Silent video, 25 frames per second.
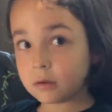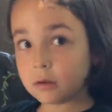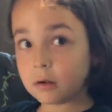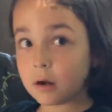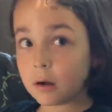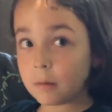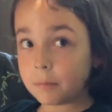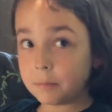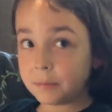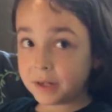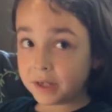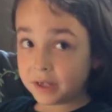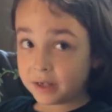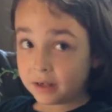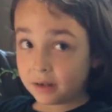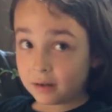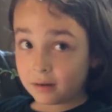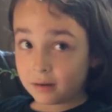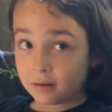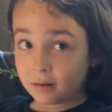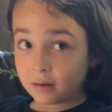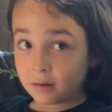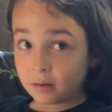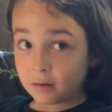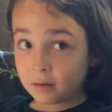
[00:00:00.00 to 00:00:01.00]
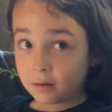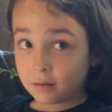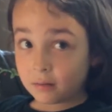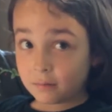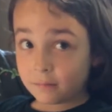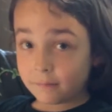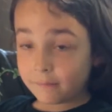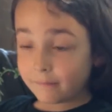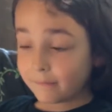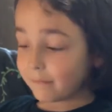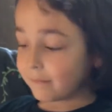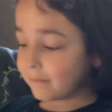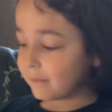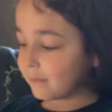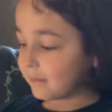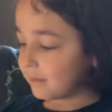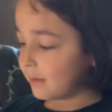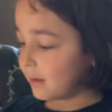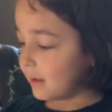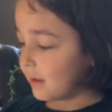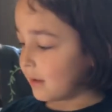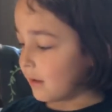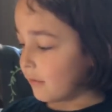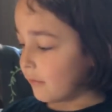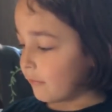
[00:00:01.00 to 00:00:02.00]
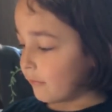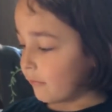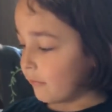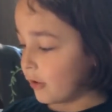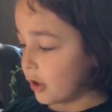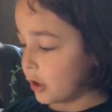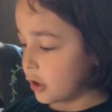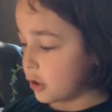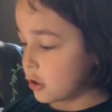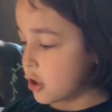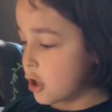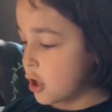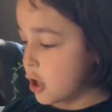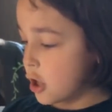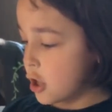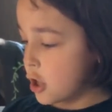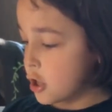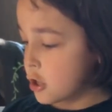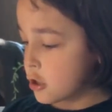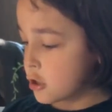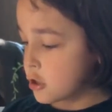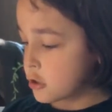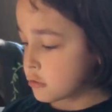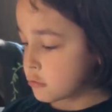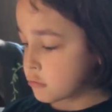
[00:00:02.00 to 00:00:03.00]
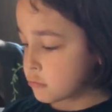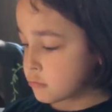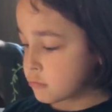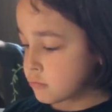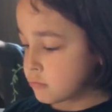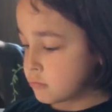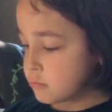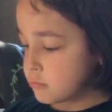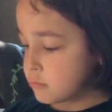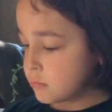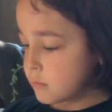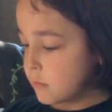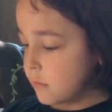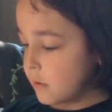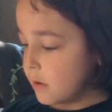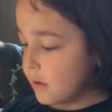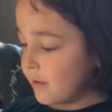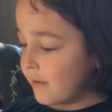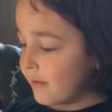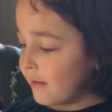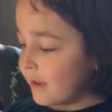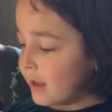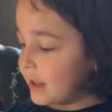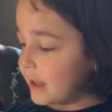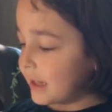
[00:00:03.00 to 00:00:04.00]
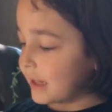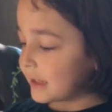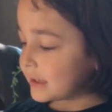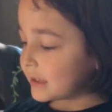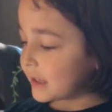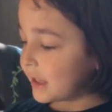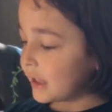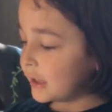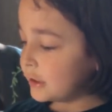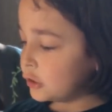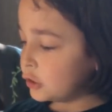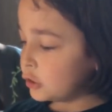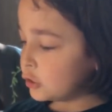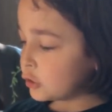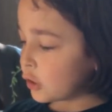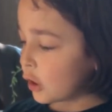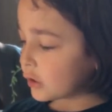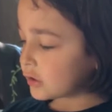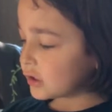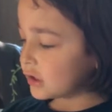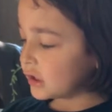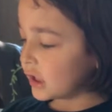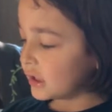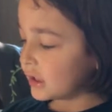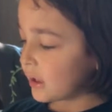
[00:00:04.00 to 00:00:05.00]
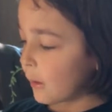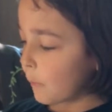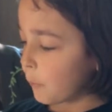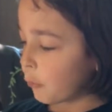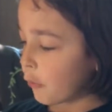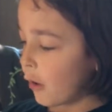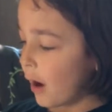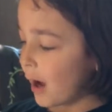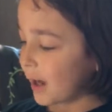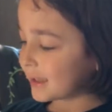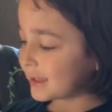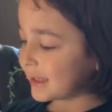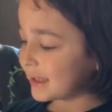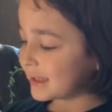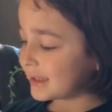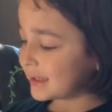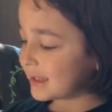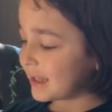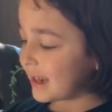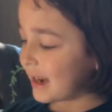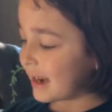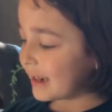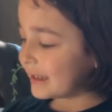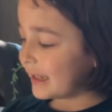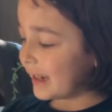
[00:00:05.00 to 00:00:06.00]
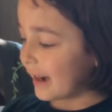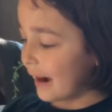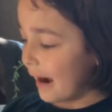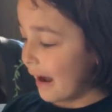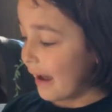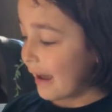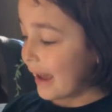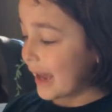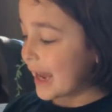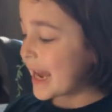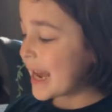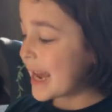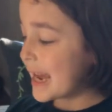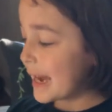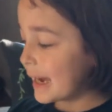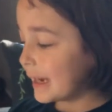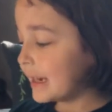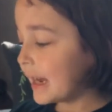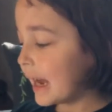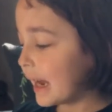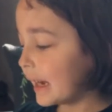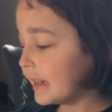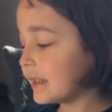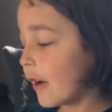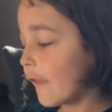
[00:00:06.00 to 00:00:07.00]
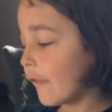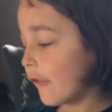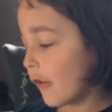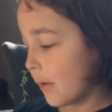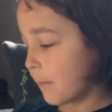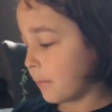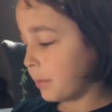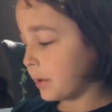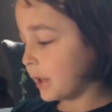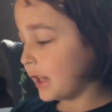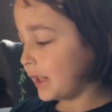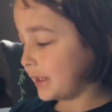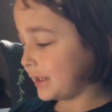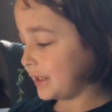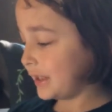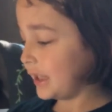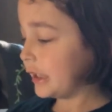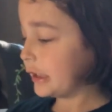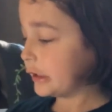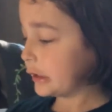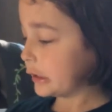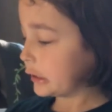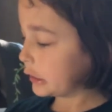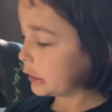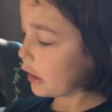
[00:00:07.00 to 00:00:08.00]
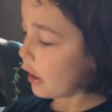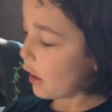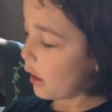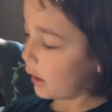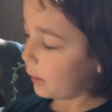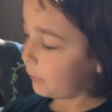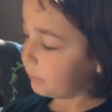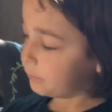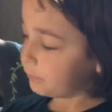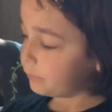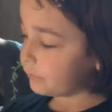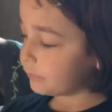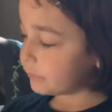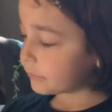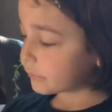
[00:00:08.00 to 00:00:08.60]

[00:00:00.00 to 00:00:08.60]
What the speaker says: a meeting. But no, this instruction to practice the idea in a different place each time